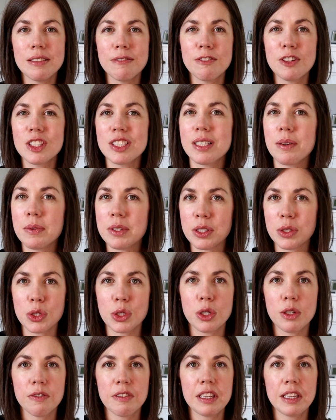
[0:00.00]
At first, I wasn't
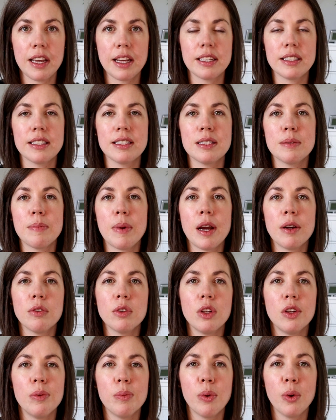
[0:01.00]
sure if he liked a
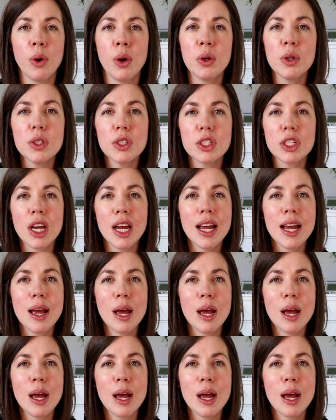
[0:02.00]
spiral approach,